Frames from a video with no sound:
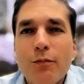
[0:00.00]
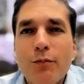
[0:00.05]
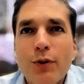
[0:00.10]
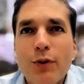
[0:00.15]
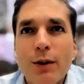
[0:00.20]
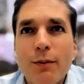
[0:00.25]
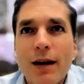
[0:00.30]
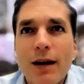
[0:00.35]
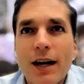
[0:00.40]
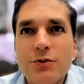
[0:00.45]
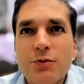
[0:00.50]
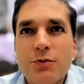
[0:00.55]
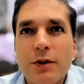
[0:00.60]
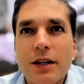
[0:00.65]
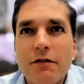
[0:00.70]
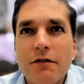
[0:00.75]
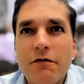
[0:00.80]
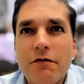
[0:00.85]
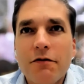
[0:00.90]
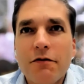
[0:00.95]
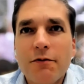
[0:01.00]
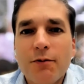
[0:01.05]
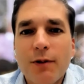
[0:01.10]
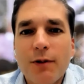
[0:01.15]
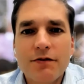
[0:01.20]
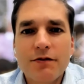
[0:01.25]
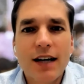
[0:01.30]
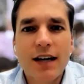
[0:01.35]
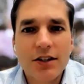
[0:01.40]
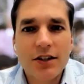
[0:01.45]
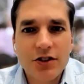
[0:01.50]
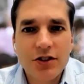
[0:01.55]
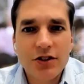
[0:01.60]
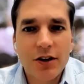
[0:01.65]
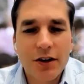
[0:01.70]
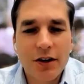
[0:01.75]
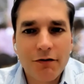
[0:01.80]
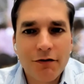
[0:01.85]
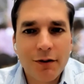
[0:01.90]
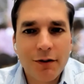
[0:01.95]
pretty much we've touched
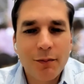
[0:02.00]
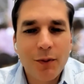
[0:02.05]
on it for